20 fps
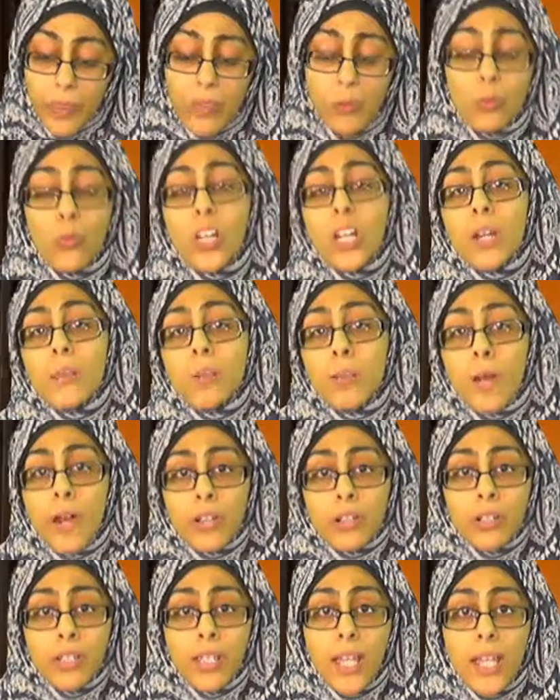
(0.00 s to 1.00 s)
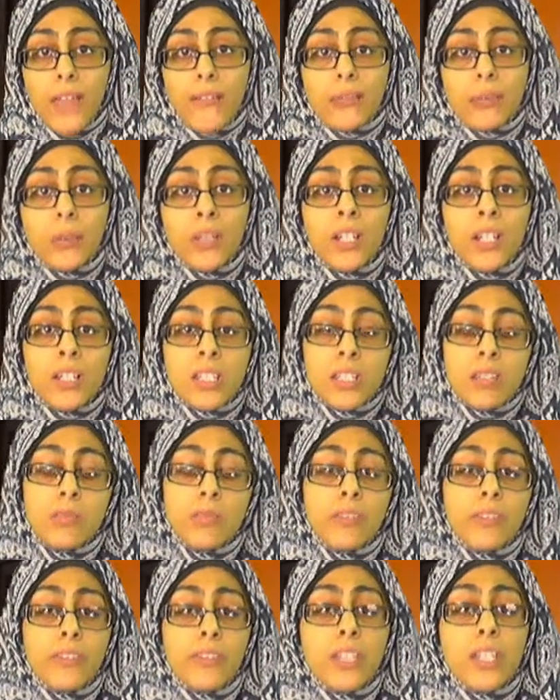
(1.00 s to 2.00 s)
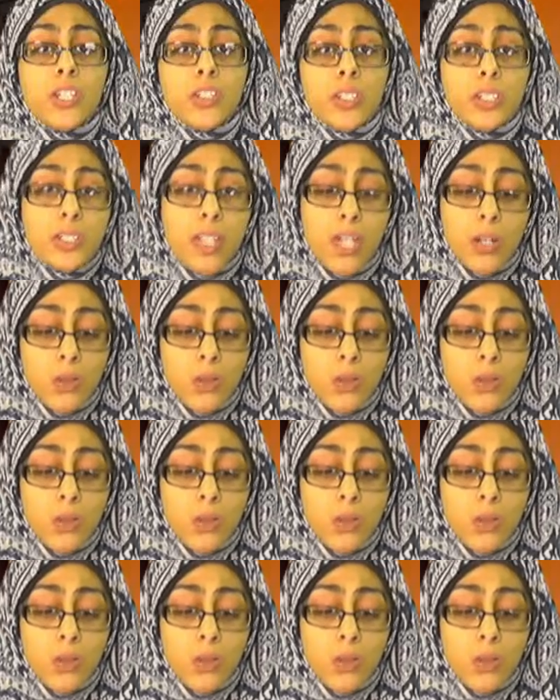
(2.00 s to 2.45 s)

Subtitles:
read up about her life, read some of the things she said,